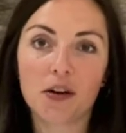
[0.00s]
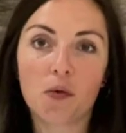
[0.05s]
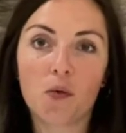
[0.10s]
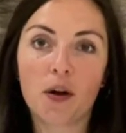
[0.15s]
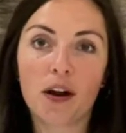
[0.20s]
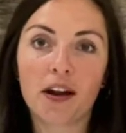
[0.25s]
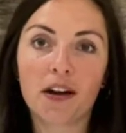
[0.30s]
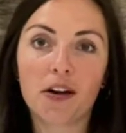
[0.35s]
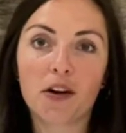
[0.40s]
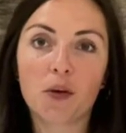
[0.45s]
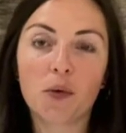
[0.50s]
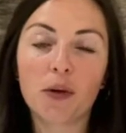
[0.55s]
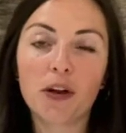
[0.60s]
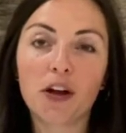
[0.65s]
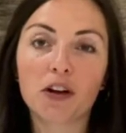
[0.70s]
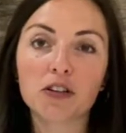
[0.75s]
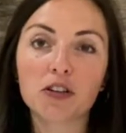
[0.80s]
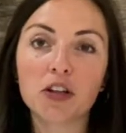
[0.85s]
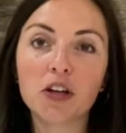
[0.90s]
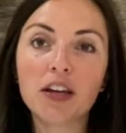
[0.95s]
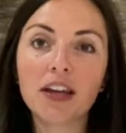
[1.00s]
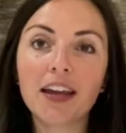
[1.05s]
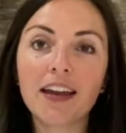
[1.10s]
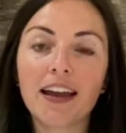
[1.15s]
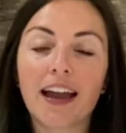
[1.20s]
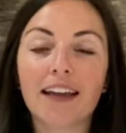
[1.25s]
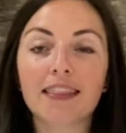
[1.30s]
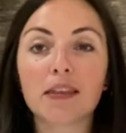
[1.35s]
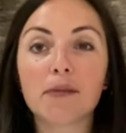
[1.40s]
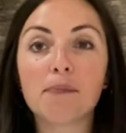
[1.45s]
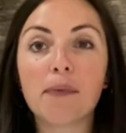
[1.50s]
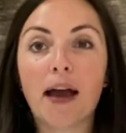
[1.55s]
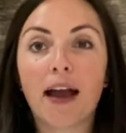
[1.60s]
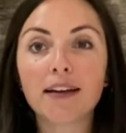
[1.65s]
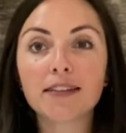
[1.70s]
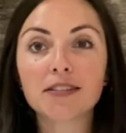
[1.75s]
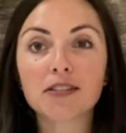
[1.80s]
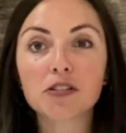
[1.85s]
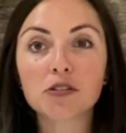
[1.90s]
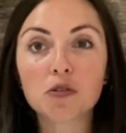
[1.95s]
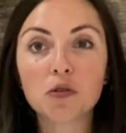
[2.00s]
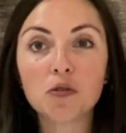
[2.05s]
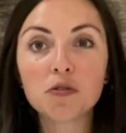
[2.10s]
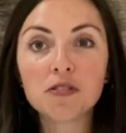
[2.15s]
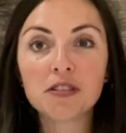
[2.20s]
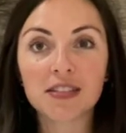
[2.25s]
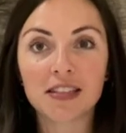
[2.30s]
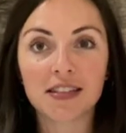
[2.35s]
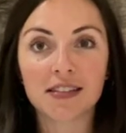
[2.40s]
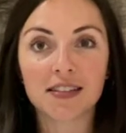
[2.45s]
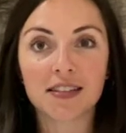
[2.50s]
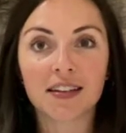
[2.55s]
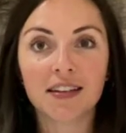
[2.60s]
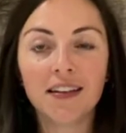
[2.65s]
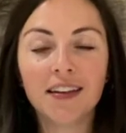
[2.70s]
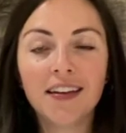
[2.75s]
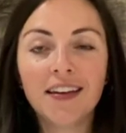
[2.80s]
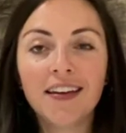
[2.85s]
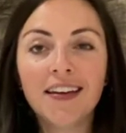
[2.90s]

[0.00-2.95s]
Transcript: where we are looking at the back to school season